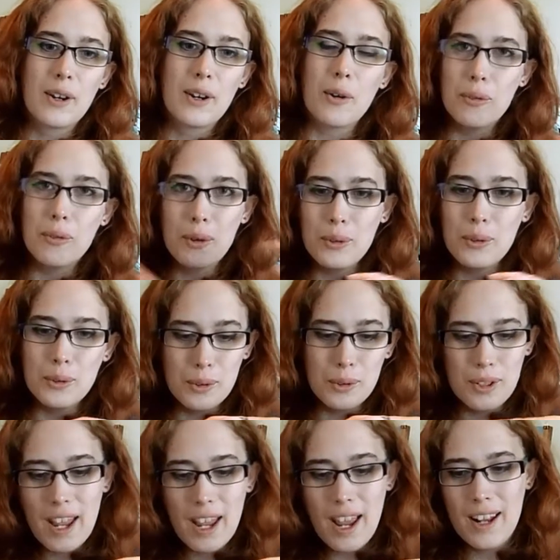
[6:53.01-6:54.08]

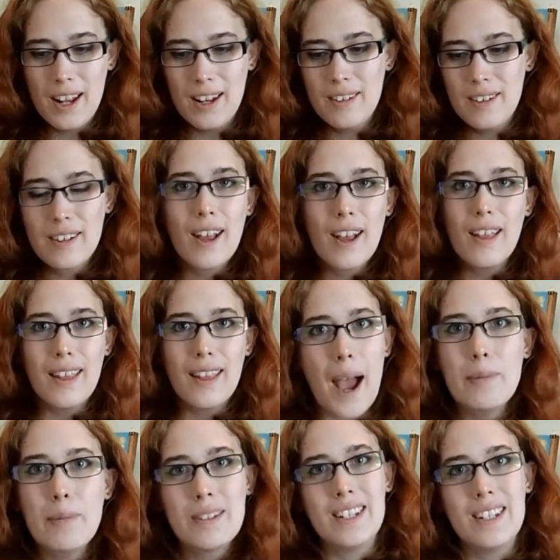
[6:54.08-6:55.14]
corrode and
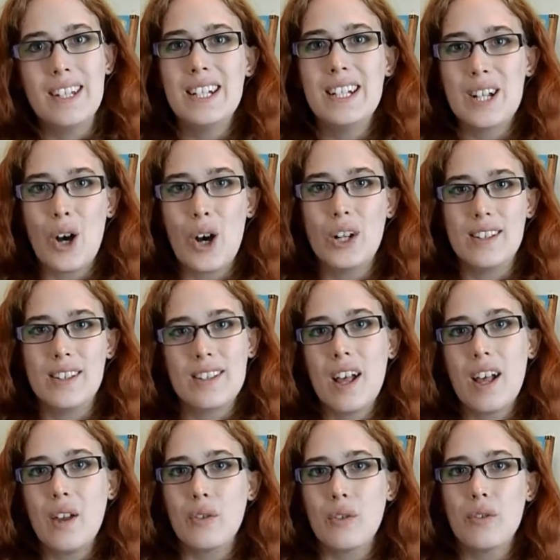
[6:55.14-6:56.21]
collapse in on
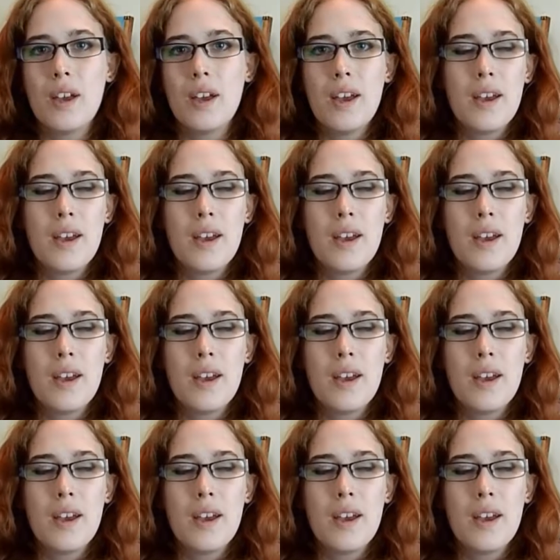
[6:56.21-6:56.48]
itself